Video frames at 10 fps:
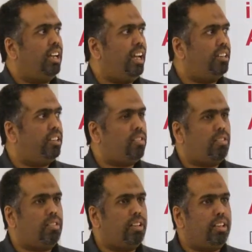And
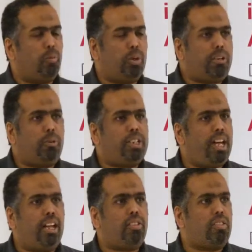we could
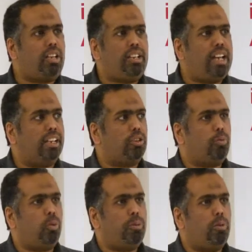not see that
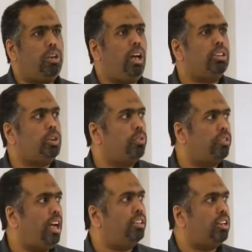if we will not
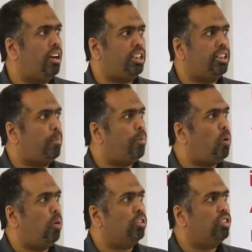use the untargeted
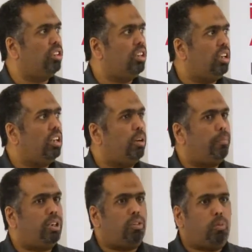approach,
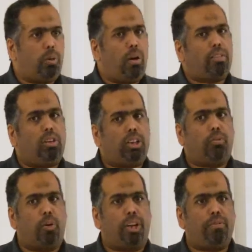because we was
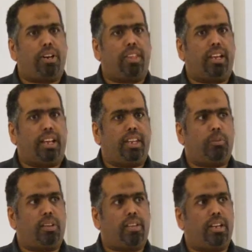looking for everything, and
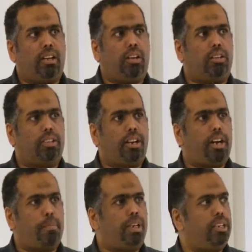then we said, there
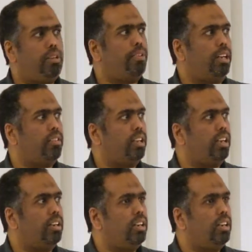are a big difference here.